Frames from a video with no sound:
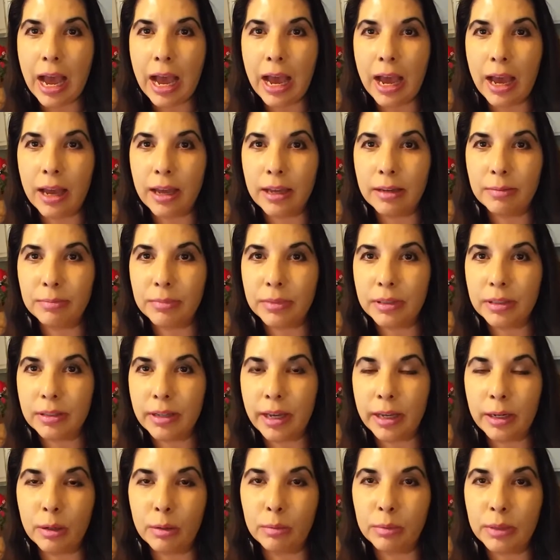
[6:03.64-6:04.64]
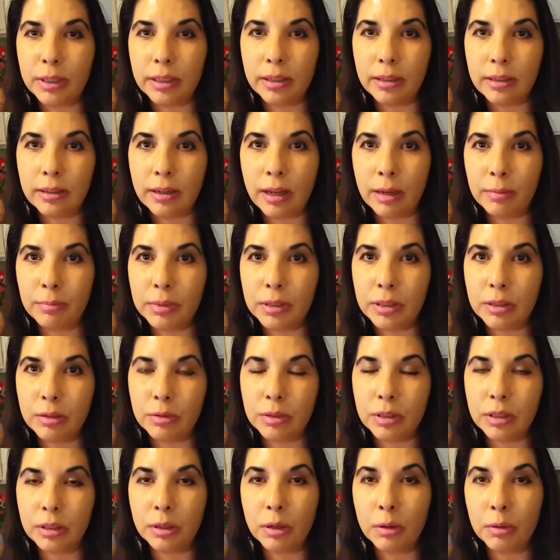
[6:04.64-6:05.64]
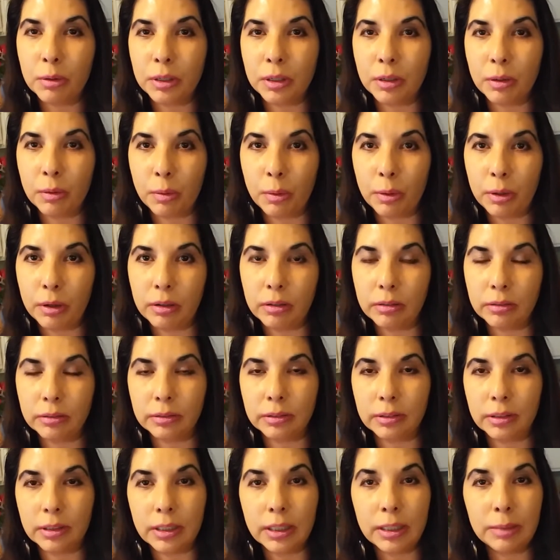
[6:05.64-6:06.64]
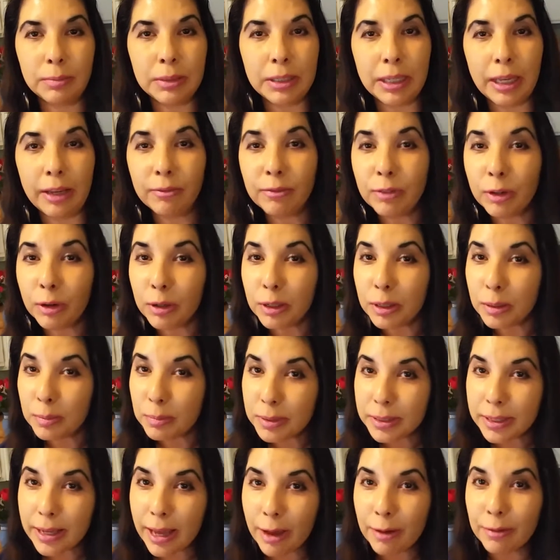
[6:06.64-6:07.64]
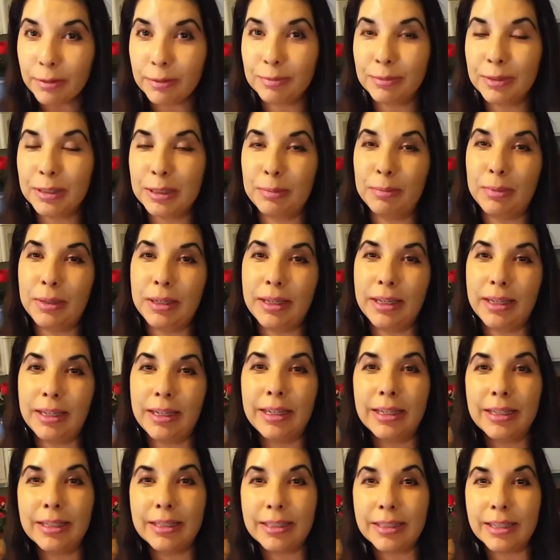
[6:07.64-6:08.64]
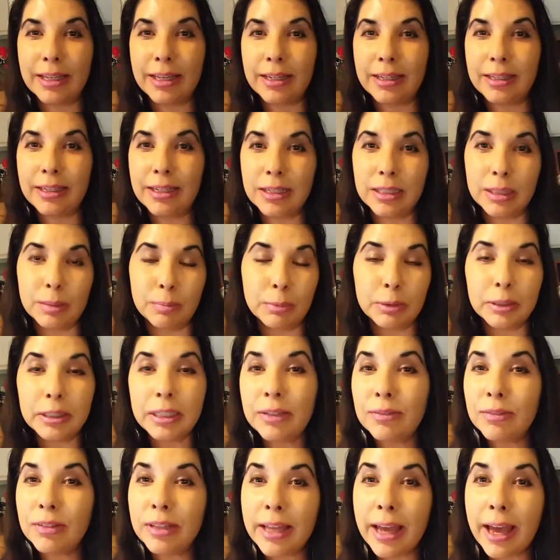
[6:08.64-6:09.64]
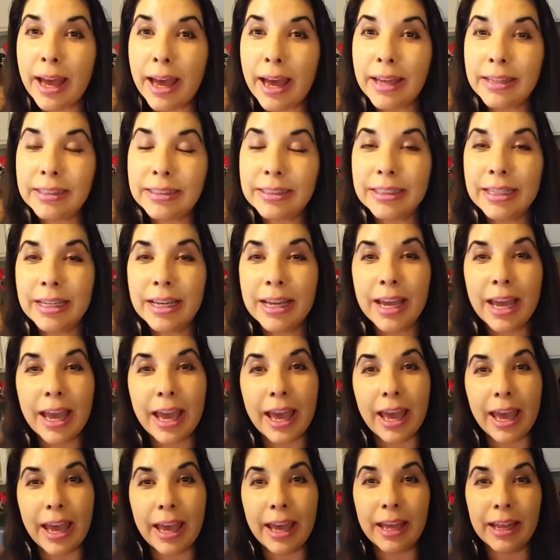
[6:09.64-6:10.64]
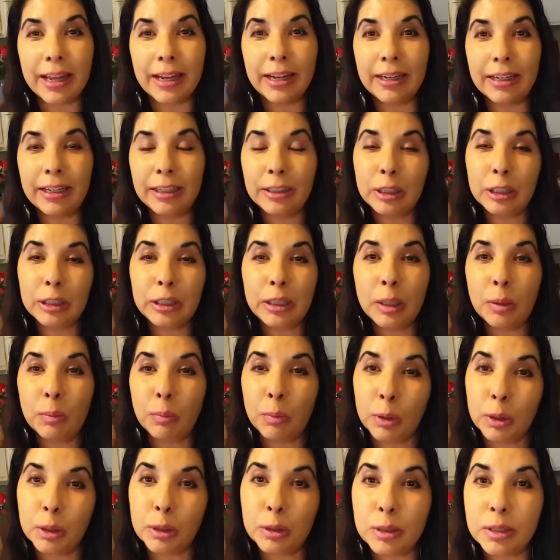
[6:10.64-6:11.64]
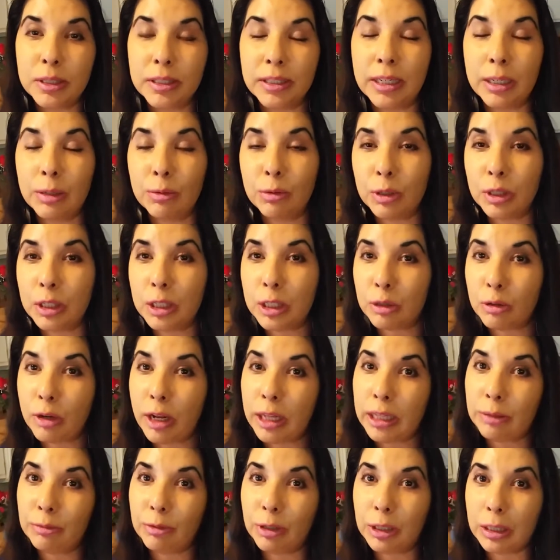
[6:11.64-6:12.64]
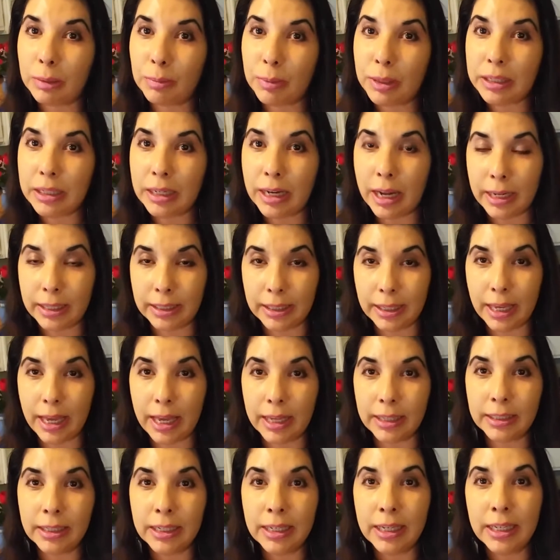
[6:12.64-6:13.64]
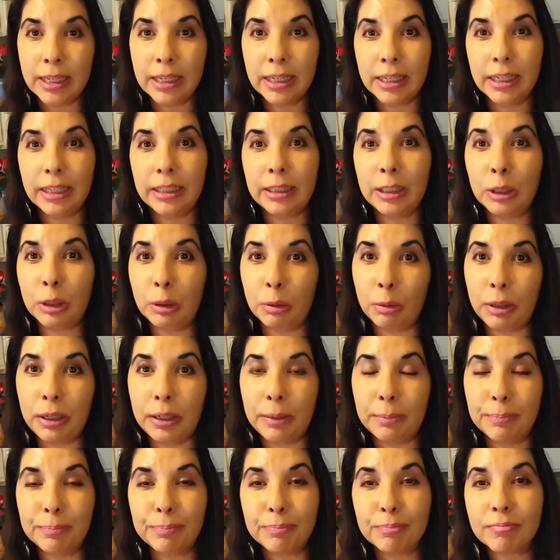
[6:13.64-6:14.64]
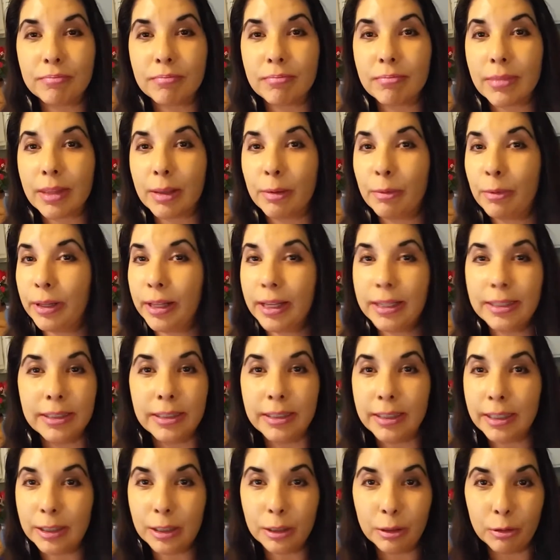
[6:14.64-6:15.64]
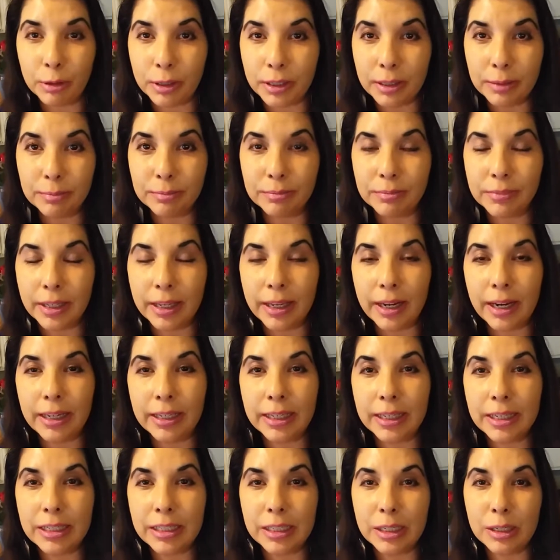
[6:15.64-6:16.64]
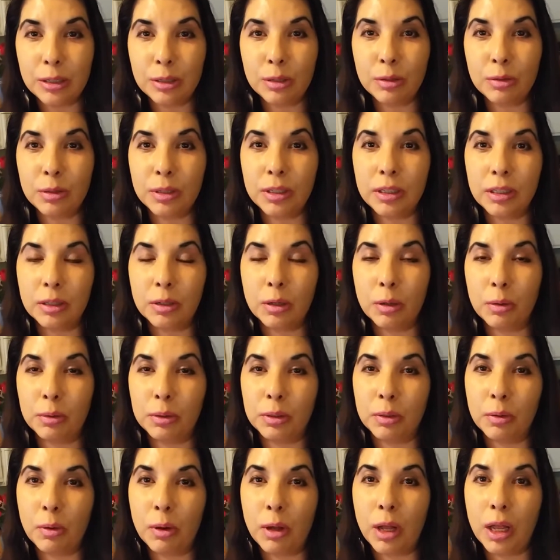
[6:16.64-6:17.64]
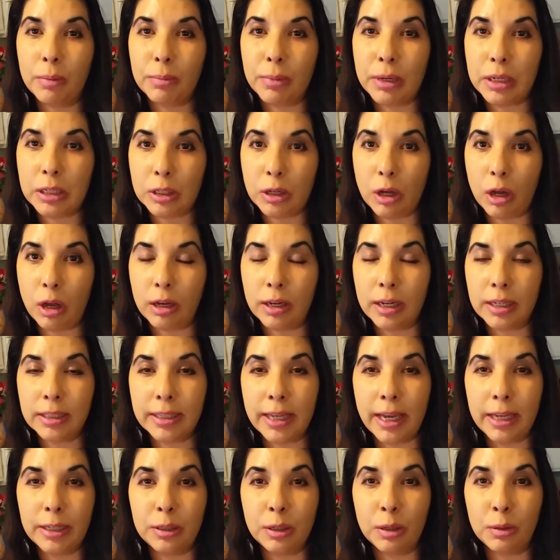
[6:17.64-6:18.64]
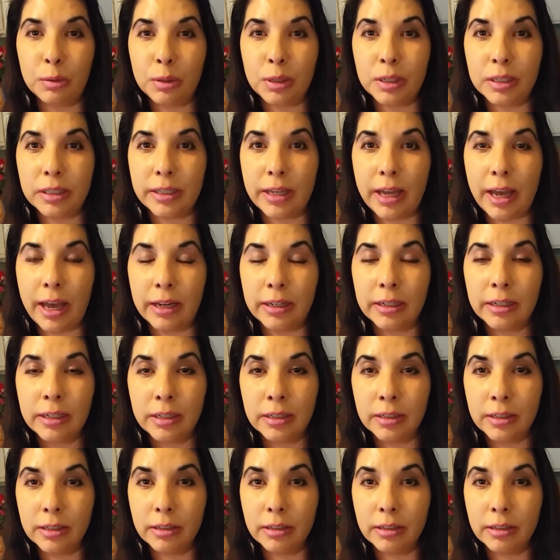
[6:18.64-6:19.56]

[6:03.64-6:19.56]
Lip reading: I don't need it. I've been using coconut oil. He became very upset with me, and he said he doesn't believe in that and it could get worse, and he really strongly recommended I get the cream. Well, I didn't get the cream, and I continued using the coconut oil on my dog because I noticed that